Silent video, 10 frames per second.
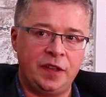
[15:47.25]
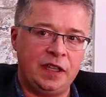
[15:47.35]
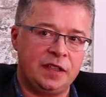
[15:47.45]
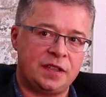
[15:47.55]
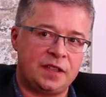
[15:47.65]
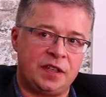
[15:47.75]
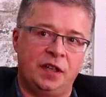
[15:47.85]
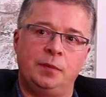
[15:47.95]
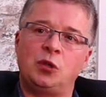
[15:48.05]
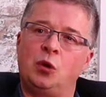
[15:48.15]
I think it's
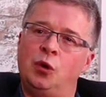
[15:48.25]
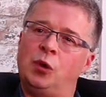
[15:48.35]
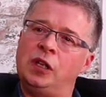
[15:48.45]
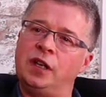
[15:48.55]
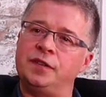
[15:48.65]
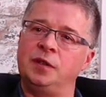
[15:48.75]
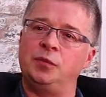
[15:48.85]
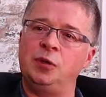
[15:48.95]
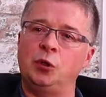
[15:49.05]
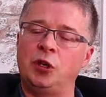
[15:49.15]
timed quite well. I
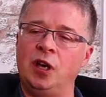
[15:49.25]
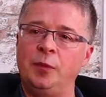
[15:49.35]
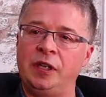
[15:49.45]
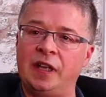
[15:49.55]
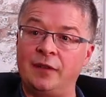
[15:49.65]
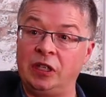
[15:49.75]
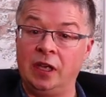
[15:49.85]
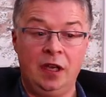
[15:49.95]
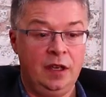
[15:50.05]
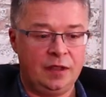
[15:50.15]
think people come in
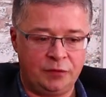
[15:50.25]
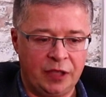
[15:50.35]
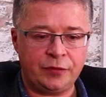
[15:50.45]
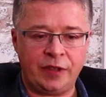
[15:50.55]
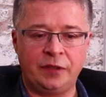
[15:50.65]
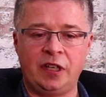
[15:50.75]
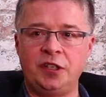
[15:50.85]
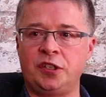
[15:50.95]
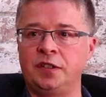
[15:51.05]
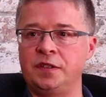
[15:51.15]
having, they've done
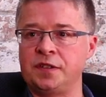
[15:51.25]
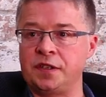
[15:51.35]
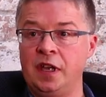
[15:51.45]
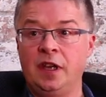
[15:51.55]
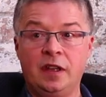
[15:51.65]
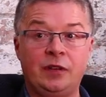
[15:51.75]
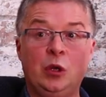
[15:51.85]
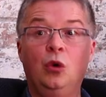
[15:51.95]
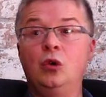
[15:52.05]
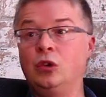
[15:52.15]
foundations,
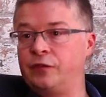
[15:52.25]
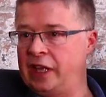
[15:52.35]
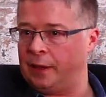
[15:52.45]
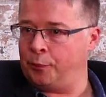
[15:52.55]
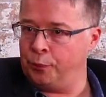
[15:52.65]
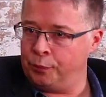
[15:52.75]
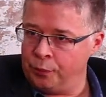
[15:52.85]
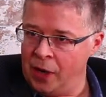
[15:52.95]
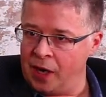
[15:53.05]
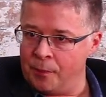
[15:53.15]
they've had all of
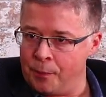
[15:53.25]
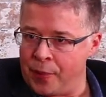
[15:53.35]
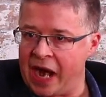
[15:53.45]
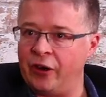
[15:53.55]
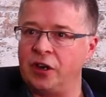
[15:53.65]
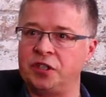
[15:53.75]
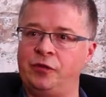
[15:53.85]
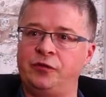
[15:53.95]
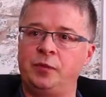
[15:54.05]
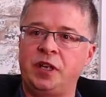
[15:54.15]
that
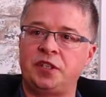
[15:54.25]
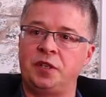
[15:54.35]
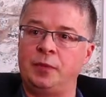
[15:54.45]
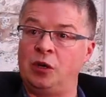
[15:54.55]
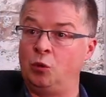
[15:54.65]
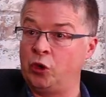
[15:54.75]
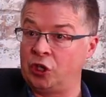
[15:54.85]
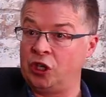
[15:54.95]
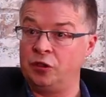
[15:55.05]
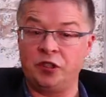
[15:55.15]
barrage of information about
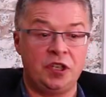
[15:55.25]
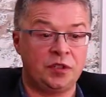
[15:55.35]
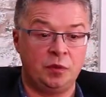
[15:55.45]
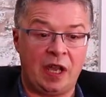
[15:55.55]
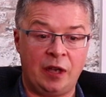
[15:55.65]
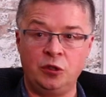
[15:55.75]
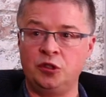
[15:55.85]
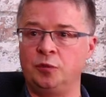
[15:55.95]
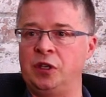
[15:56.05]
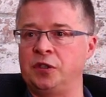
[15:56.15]
what a coach is and how
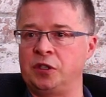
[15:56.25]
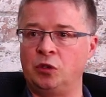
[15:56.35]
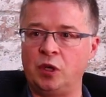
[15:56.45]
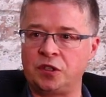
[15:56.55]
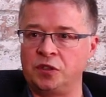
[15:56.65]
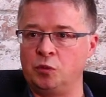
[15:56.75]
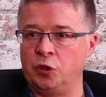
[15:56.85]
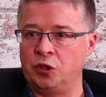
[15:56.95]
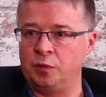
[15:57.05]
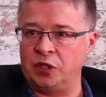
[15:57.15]
you should be asking
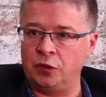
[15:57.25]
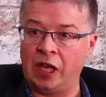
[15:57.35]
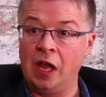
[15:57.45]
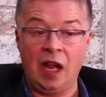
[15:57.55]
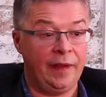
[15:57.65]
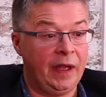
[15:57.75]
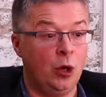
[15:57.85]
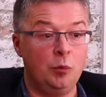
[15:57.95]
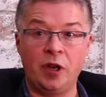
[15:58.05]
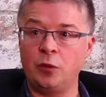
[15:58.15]
questions and what you should be doing.
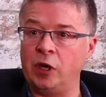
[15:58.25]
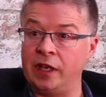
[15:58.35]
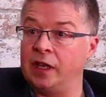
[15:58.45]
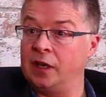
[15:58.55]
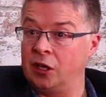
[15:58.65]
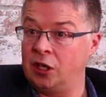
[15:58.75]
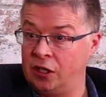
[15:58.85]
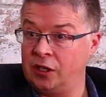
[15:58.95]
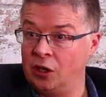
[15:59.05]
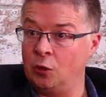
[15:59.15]
And then, oh, by the way,
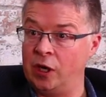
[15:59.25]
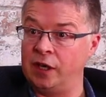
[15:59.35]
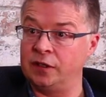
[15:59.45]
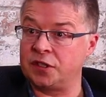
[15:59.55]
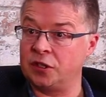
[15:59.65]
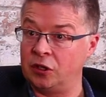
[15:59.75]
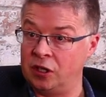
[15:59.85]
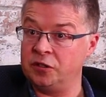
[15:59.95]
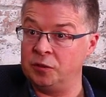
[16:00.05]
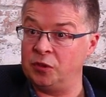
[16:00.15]
go away and
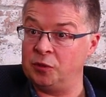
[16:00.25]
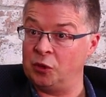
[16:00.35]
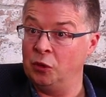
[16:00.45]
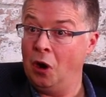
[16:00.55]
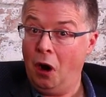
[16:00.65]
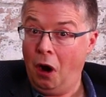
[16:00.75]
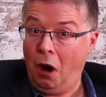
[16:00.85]
start coaching people.